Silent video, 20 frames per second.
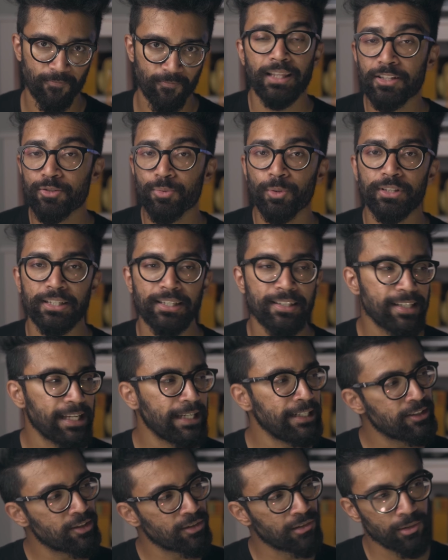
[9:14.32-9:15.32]
That's what this
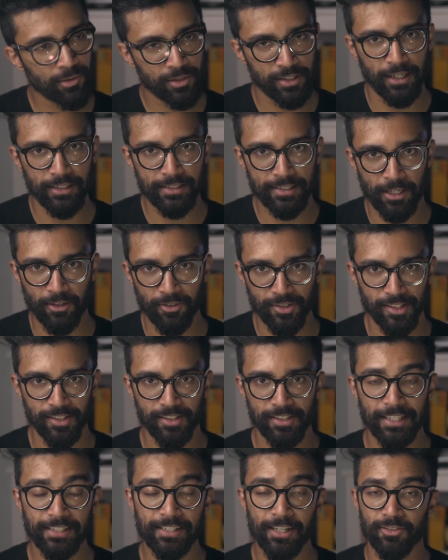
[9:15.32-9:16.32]
integral sign tells
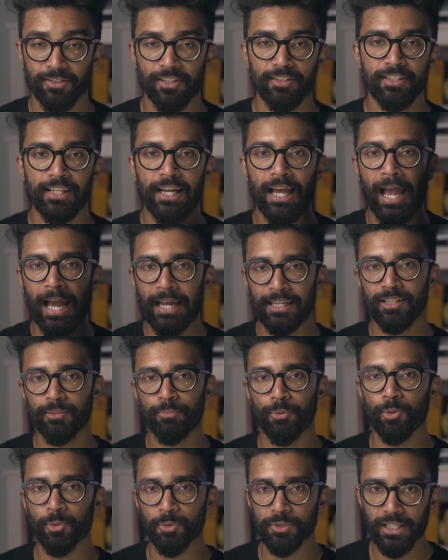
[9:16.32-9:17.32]
us. It tells us to add
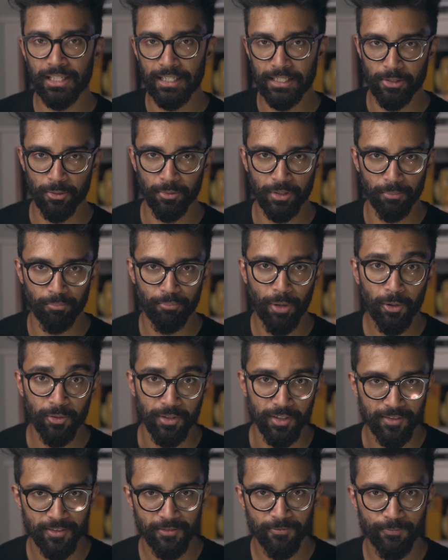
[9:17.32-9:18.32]
up all the little
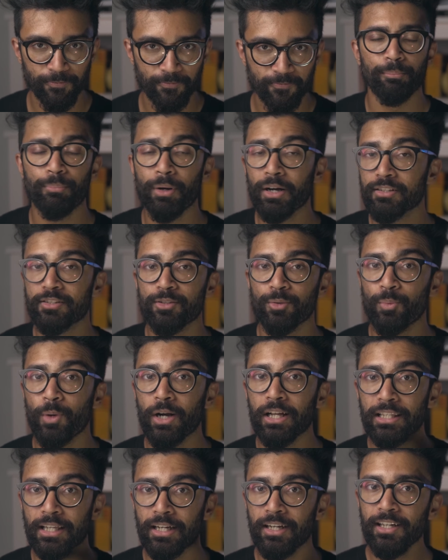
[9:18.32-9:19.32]
components. But
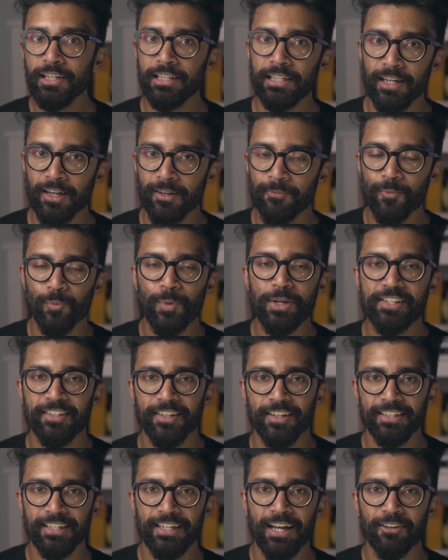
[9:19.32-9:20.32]
while earlier we
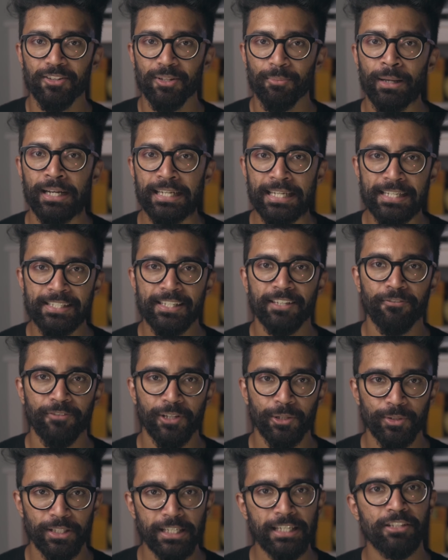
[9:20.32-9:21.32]
studied how the magnetic
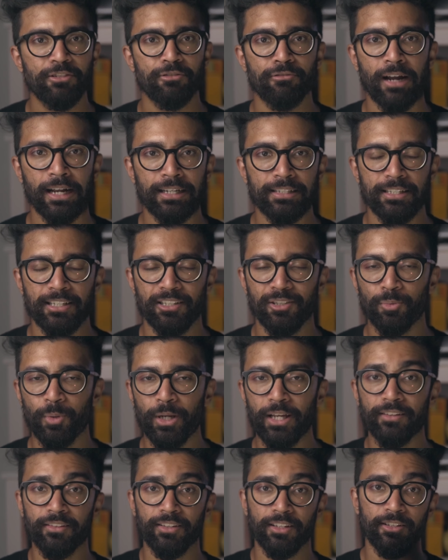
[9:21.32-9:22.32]
field interacted
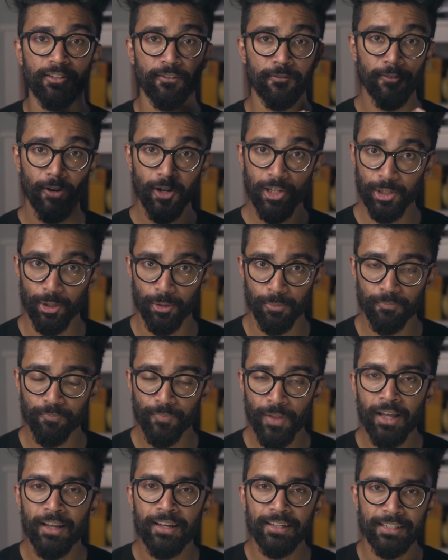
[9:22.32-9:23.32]
with the volume,
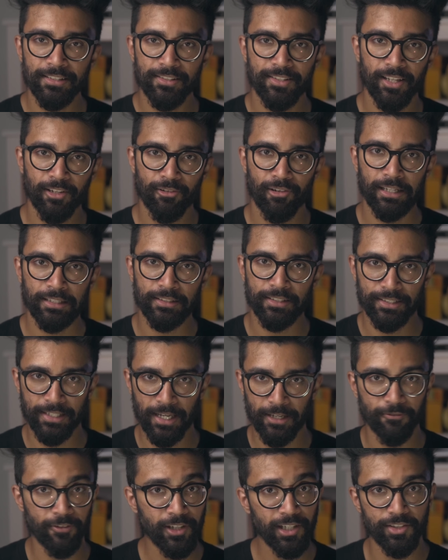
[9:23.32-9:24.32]
considering the
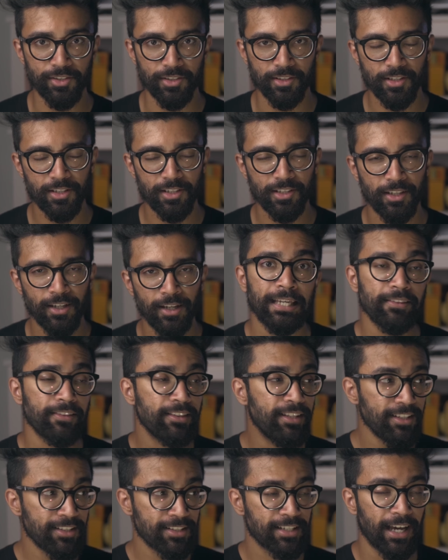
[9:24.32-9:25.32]
divergence, in
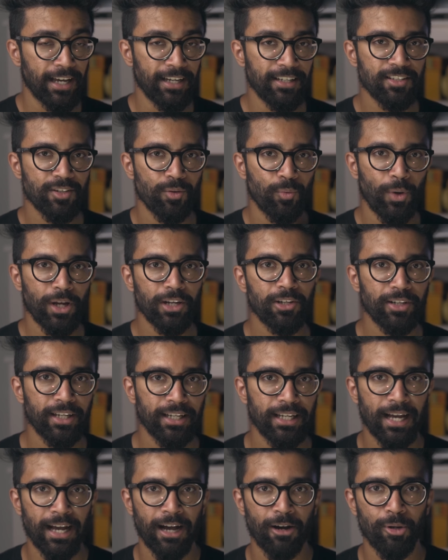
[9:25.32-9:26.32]
this case we're
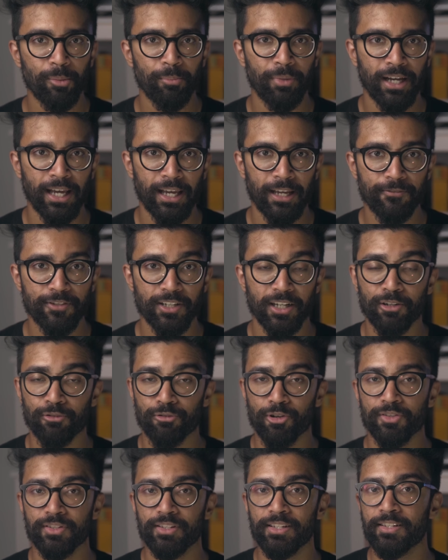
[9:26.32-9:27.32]
looking at how it behaves
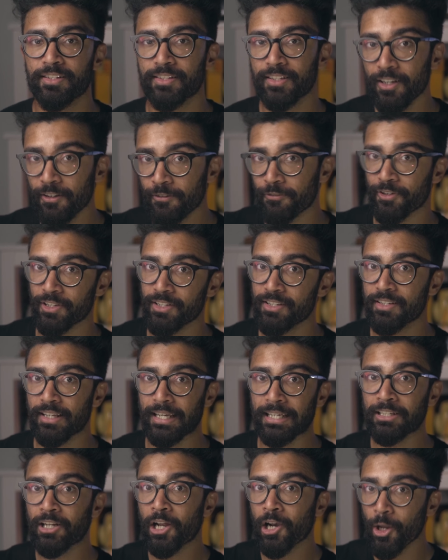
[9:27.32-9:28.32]
across the surface
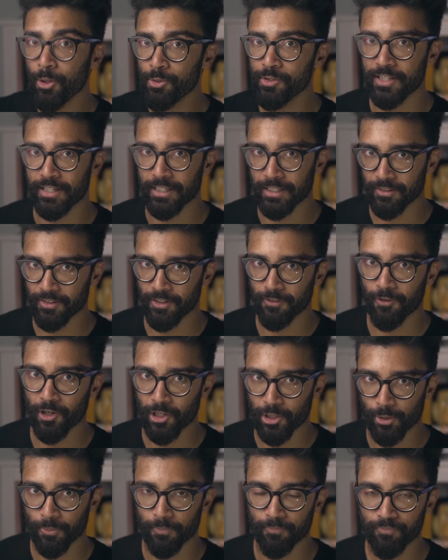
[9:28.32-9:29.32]
enclosing the
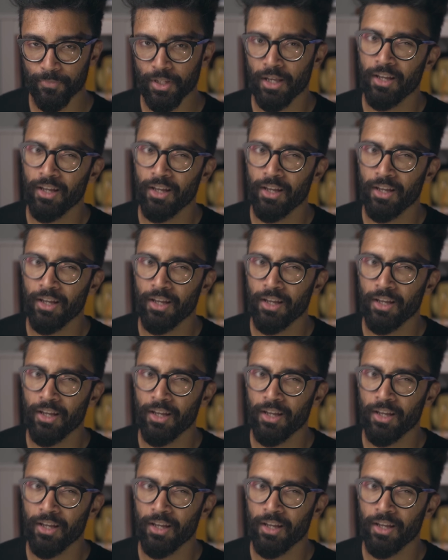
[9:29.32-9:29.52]
volume.